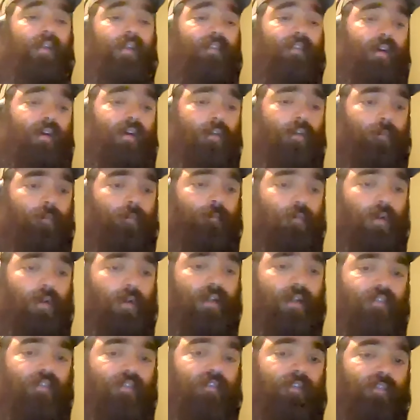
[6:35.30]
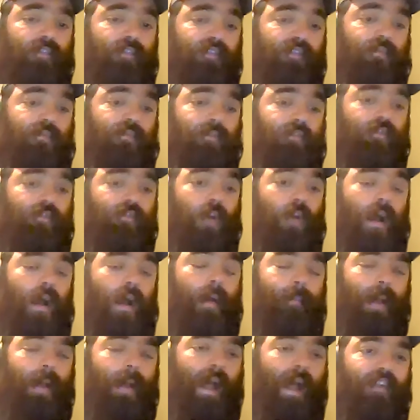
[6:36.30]
tell your friends to
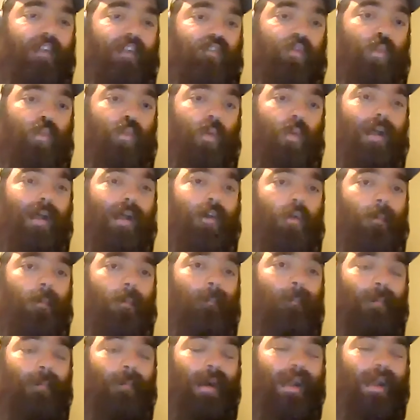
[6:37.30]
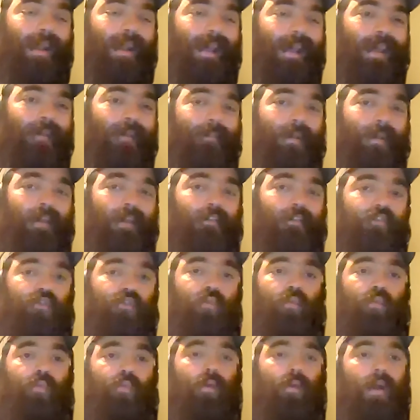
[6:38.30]
subscribe as well. My name is
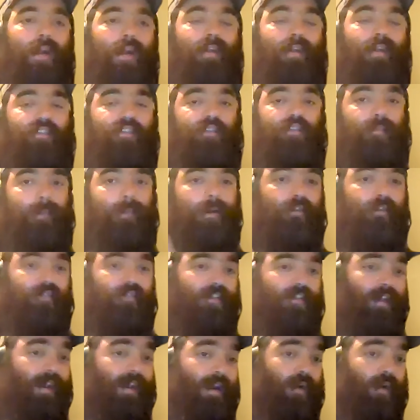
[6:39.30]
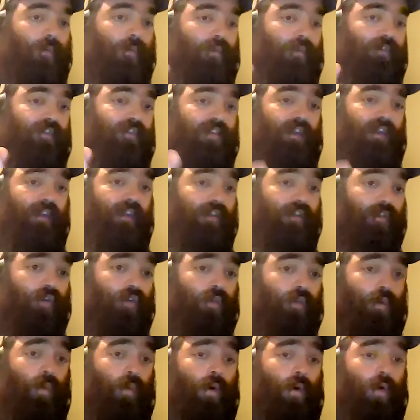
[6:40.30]
Ryan Smeltz, and I will see
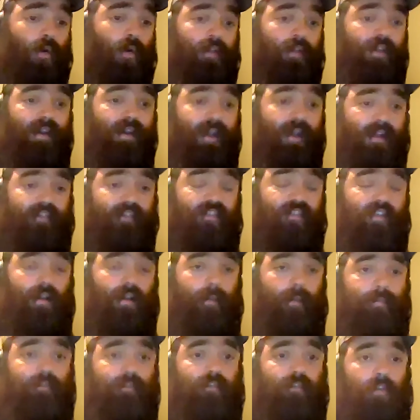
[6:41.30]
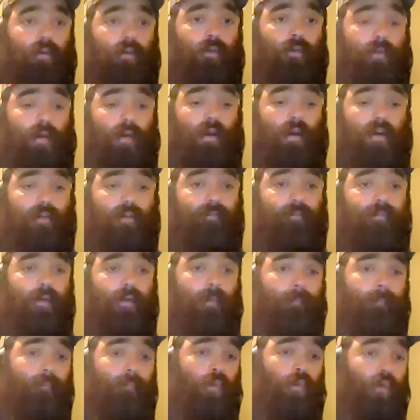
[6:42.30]
you on the next episode of
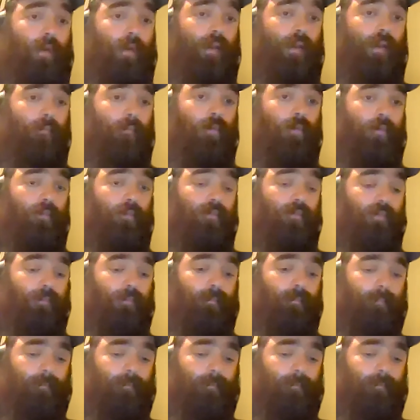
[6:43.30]
Morning Brews.